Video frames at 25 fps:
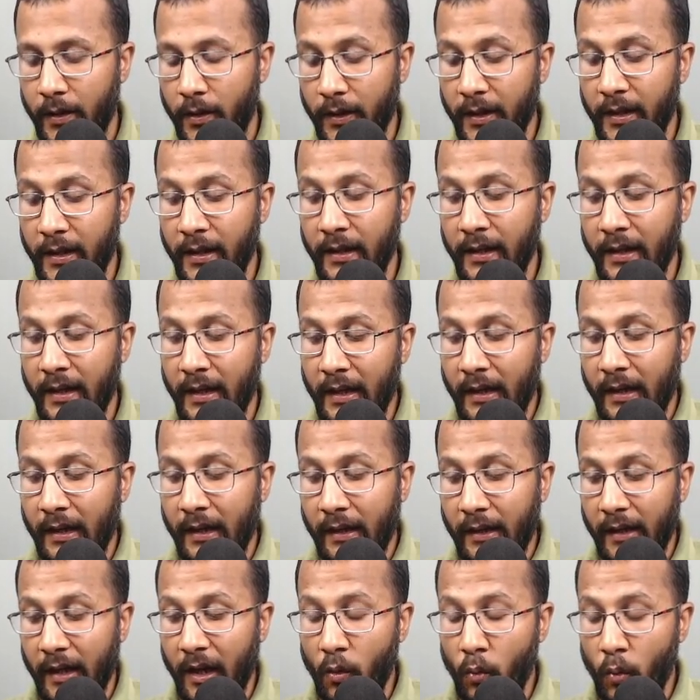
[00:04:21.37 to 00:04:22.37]
Okay,
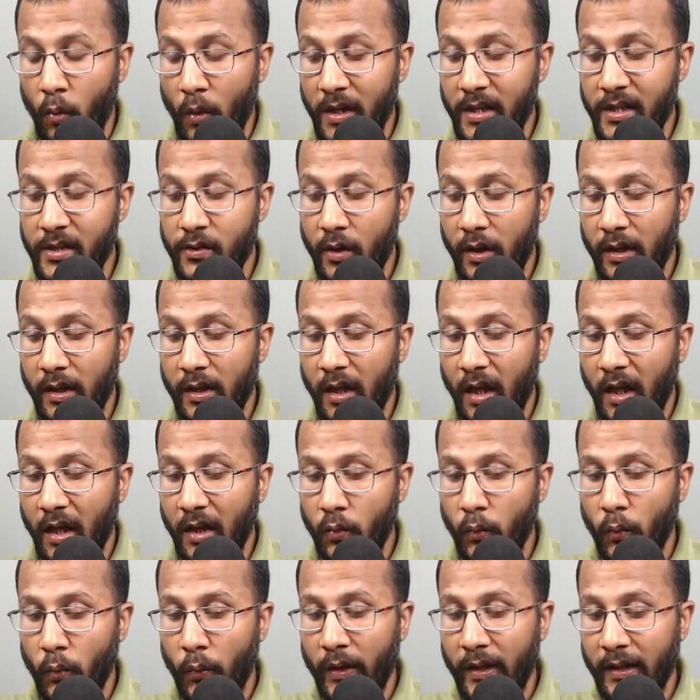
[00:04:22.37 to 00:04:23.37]
now once you are
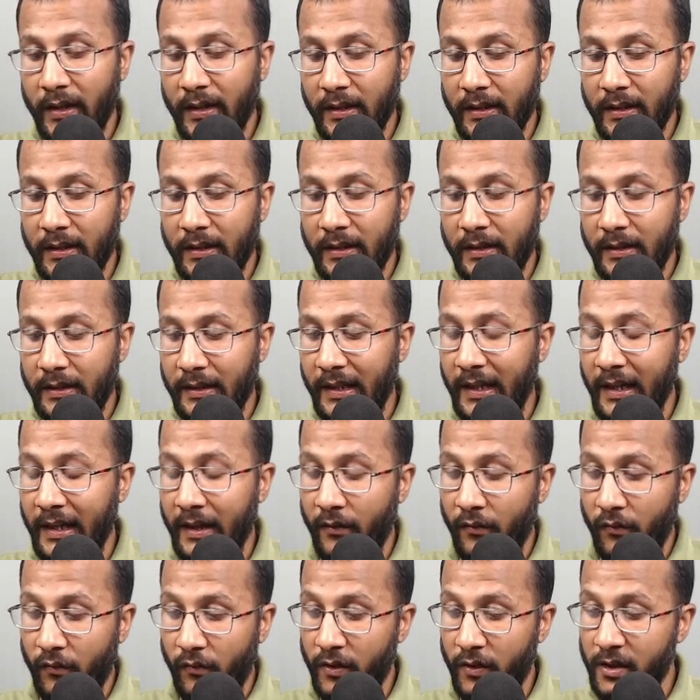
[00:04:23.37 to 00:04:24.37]
done with
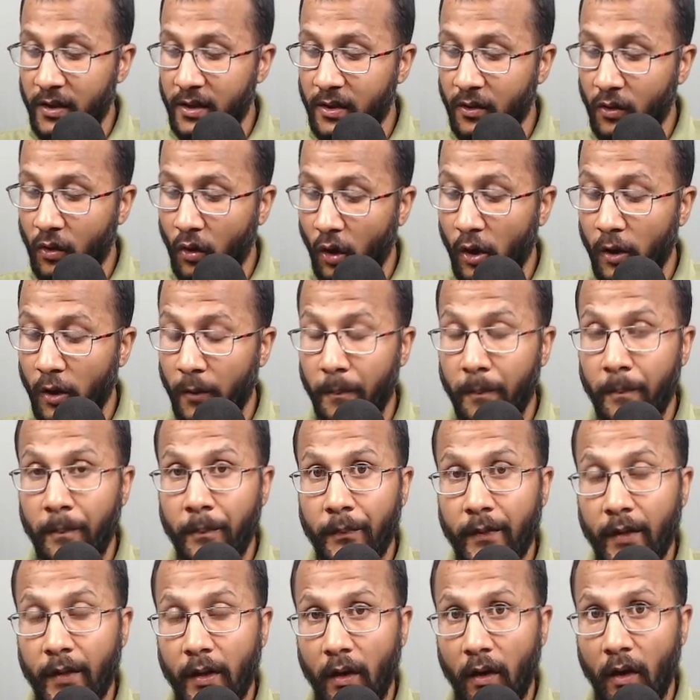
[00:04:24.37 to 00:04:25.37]
the first
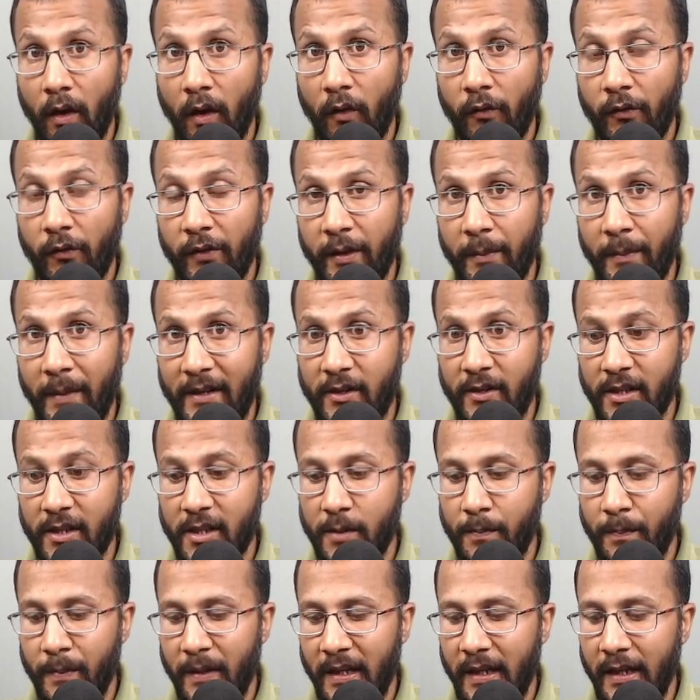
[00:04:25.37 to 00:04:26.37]
column of the
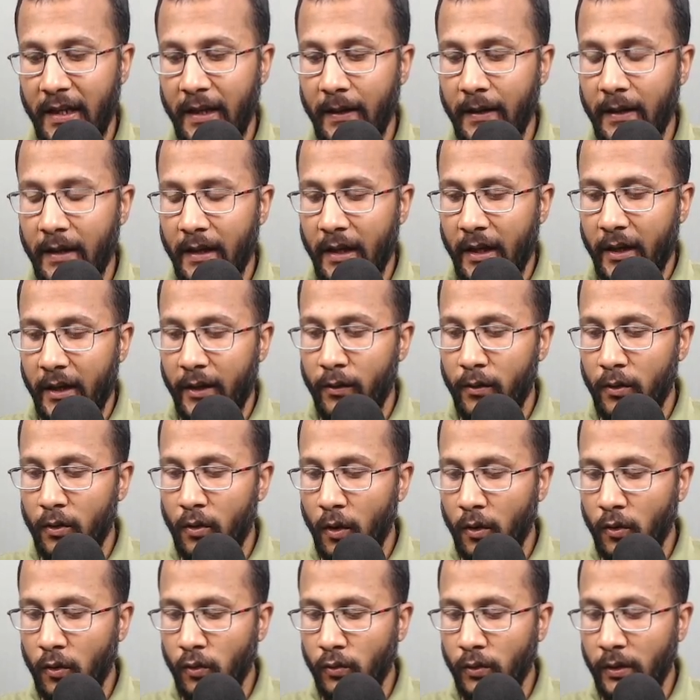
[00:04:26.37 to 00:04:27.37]
matrix B, you will
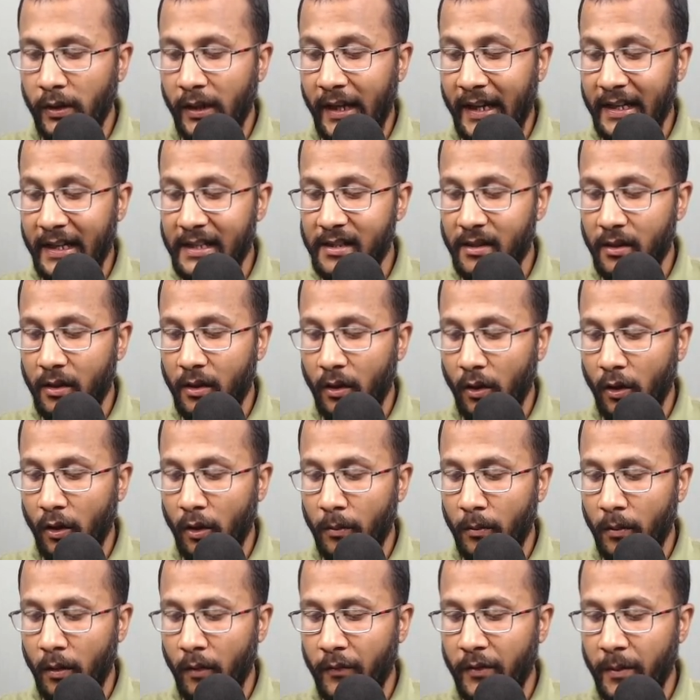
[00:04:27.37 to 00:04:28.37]
go to the next
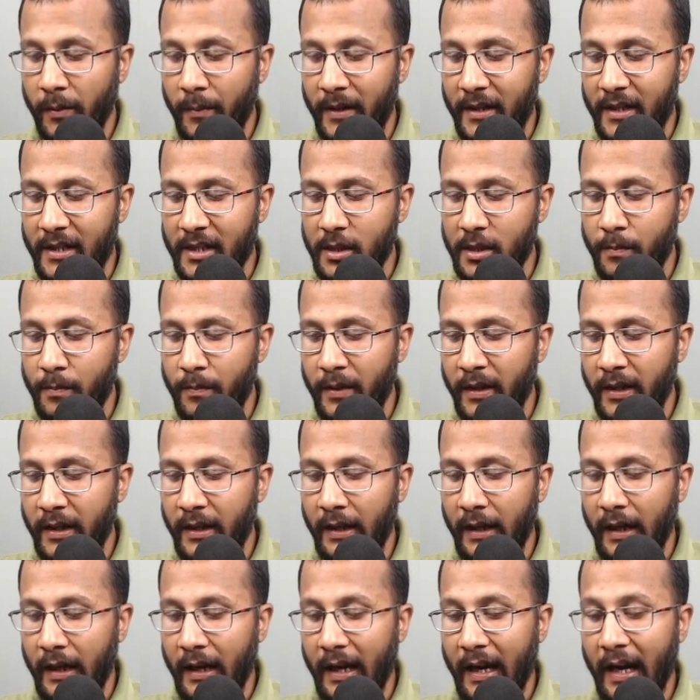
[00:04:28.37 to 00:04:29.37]
column of the matrix
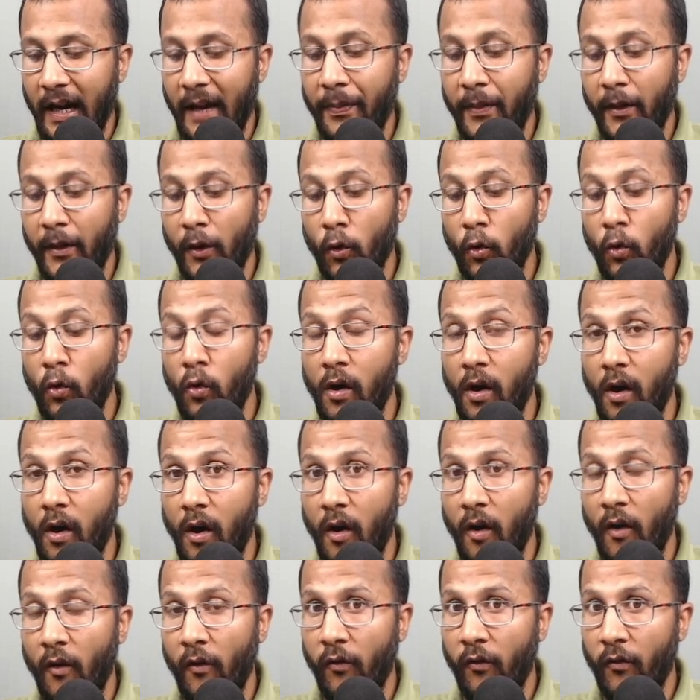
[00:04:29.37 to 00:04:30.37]
B, and the row
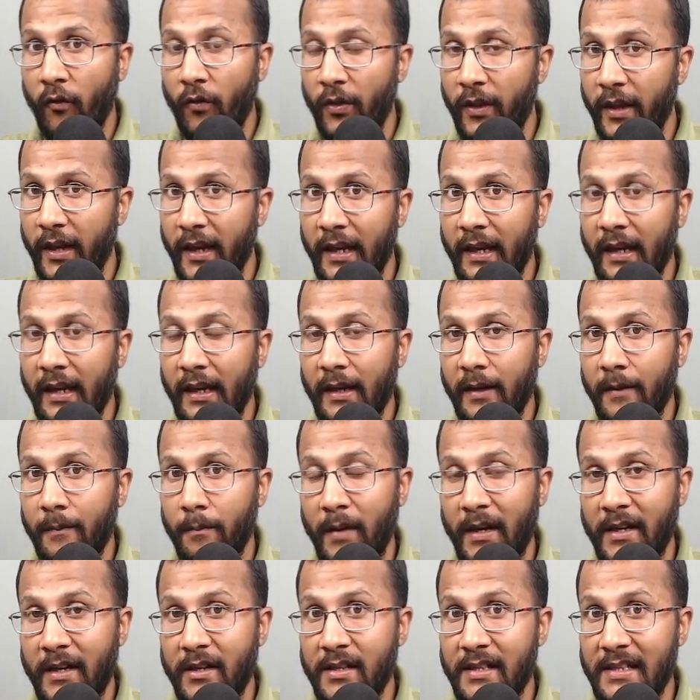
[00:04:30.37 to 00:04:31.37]
of the
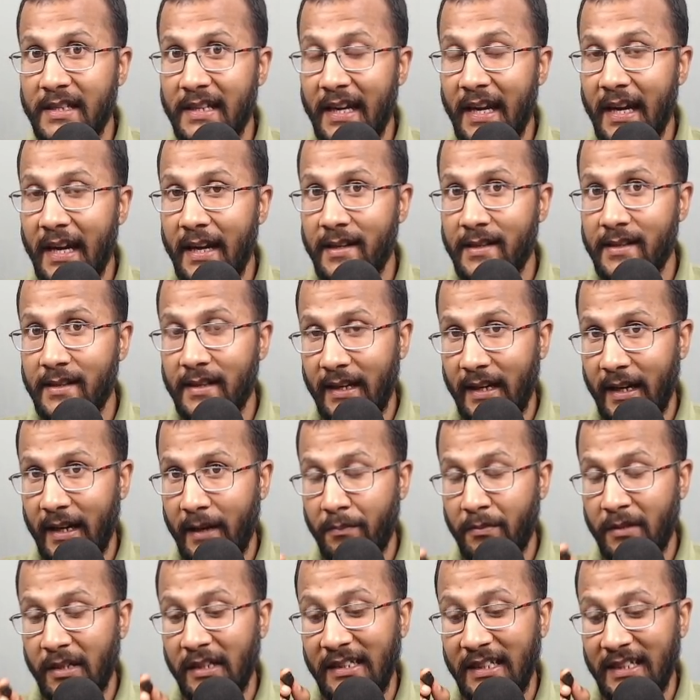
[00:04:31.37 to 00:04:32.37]
matrix A is
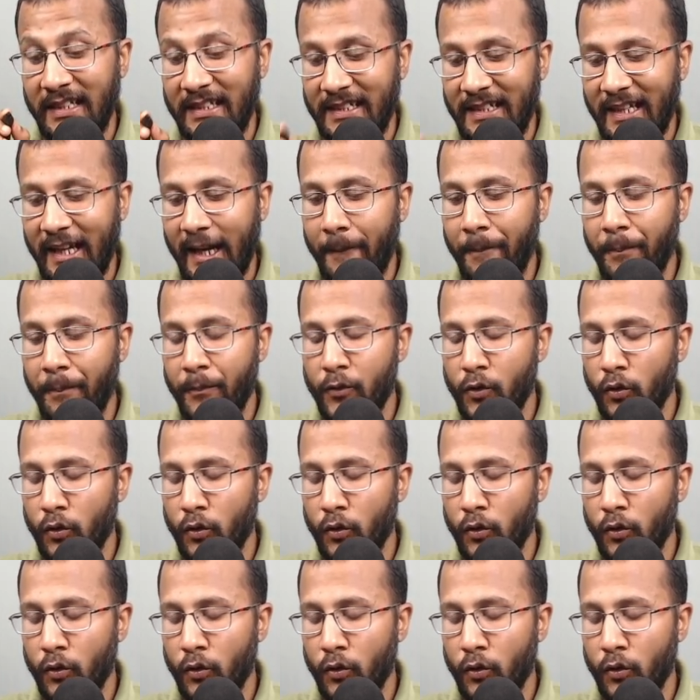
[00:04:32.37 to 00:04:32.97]
kept the same.